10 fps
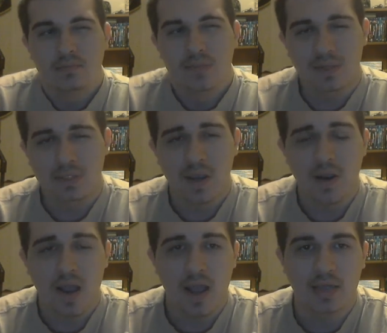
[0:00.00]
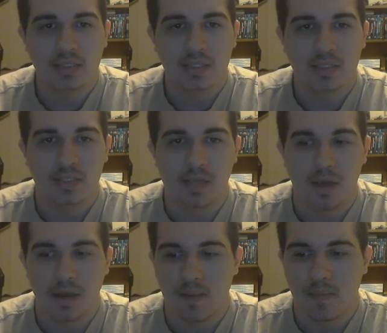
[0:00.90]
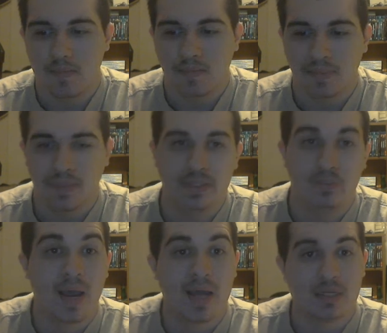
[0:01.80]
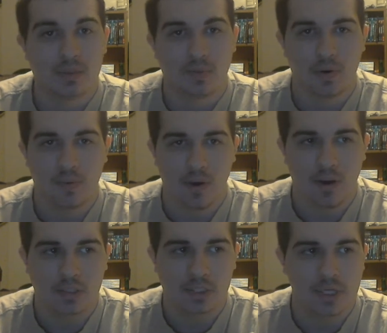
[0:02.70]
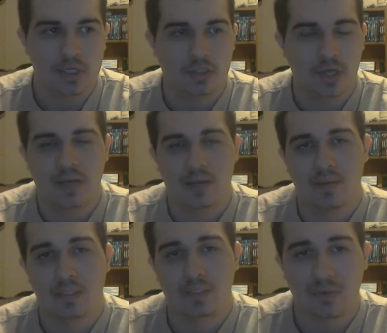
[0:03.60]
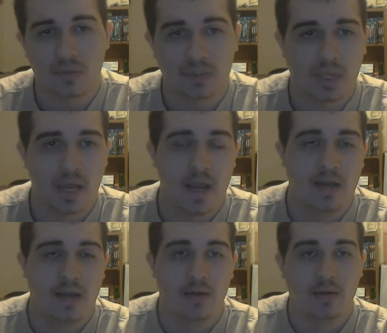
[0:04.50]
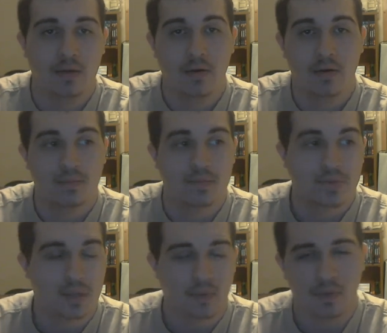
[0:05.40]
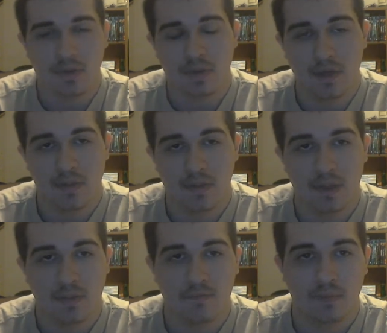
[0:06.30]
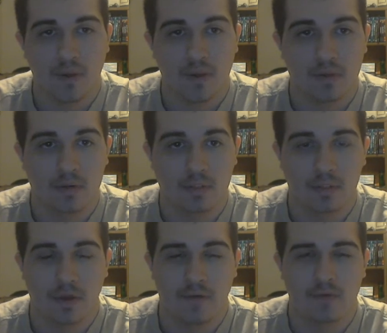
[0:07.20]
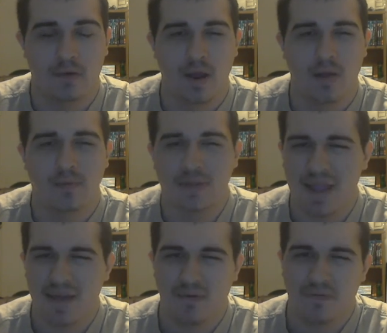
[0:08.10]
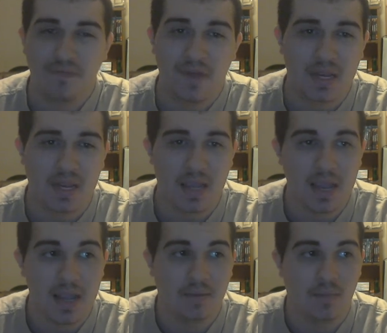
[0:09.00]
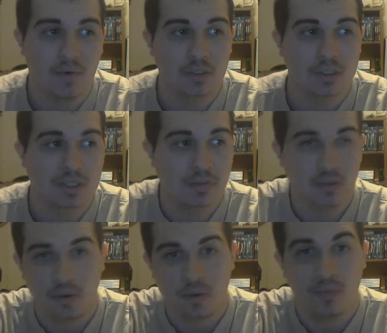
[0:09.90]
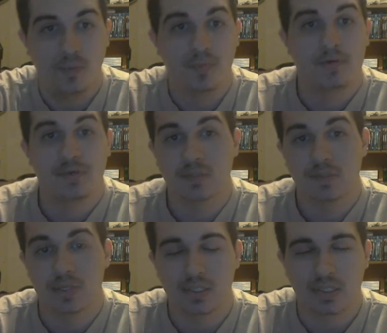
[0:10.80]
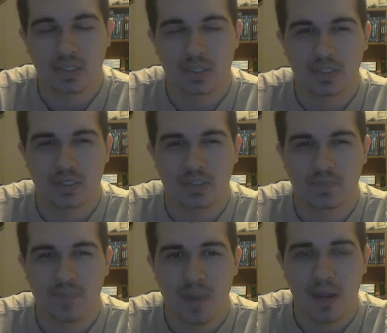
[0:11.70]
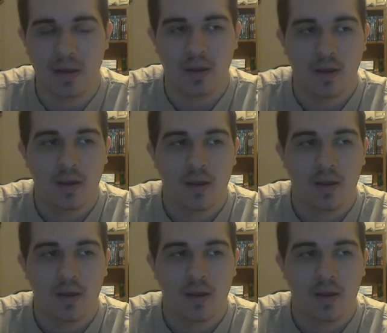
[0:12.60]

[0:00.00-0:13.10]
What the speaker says: Now, Sarah has these this backstory where she tried to commit suicide and, you know, dealing with the death of her mother and stuff and not really ever fitting in where, she, you know, the previous places that she's been.